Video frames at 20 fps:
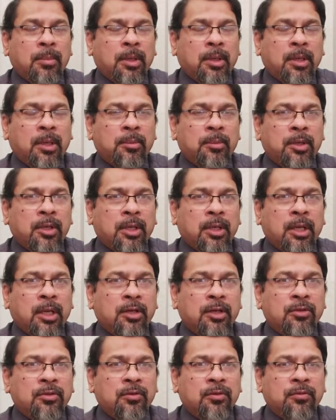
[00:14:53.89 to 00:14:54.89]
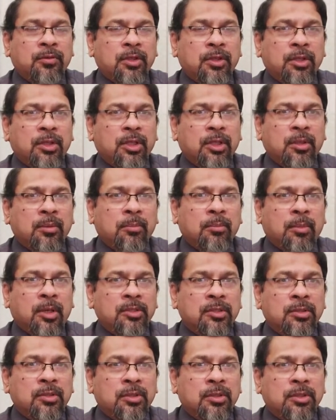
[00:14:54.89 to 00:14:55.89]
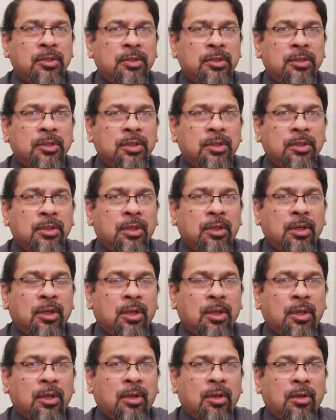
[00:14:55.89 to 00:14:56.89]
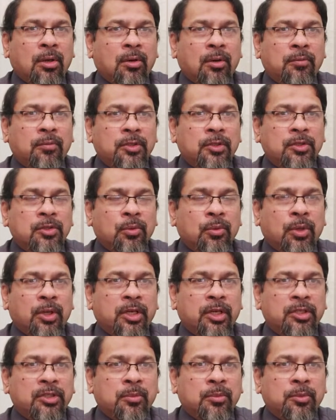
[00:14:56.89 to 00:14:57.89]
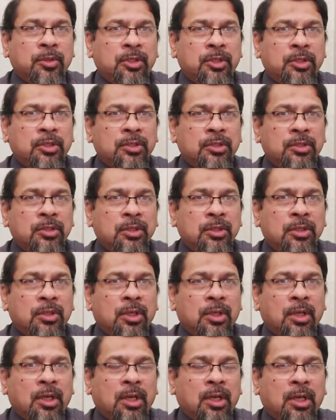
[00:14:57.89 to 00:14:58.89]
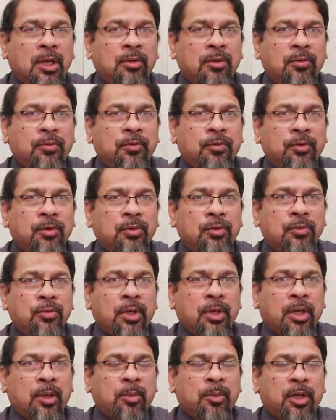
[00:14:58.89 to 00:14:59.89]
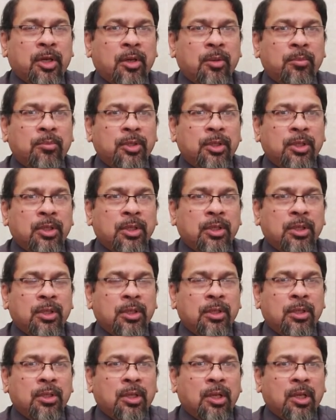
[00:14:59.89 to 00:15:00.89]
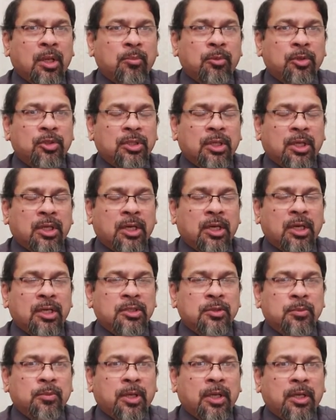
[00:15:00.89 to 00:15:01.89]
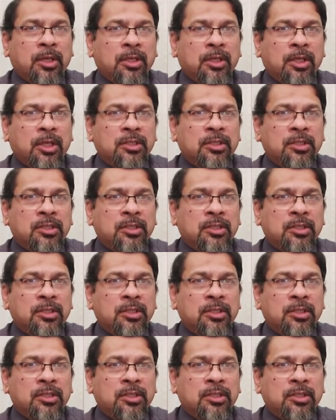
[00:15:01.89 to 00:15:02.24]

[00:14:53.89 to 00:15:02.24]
having atrophy in the muscles of his lower extremities. And if we do MRI of the lumbosacral spine, he